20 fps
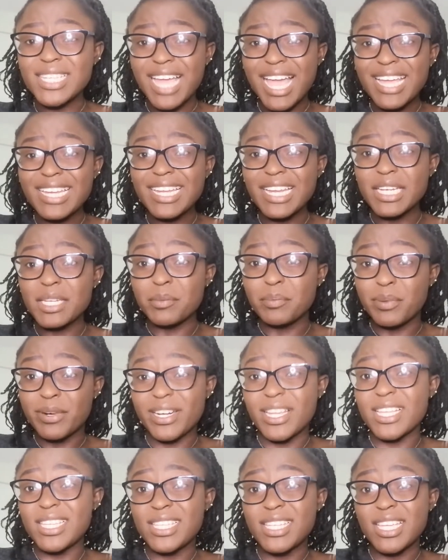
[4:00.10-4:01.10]
kind of
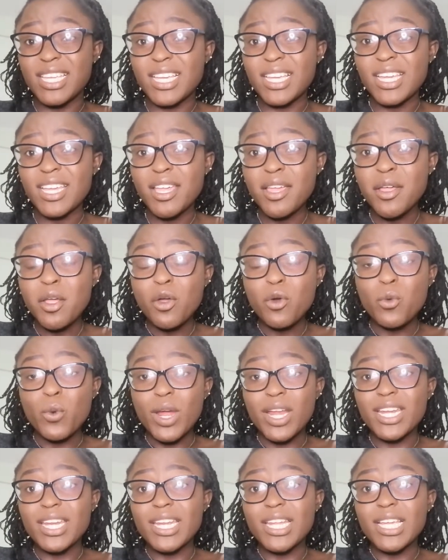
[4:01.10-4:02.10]
depressing
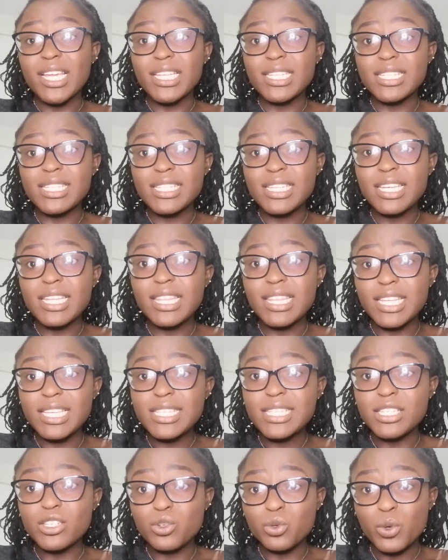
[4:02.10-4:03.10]
when it's in
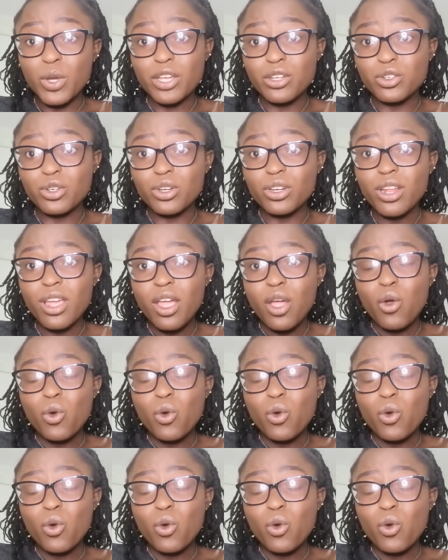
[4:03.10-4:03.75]
this situation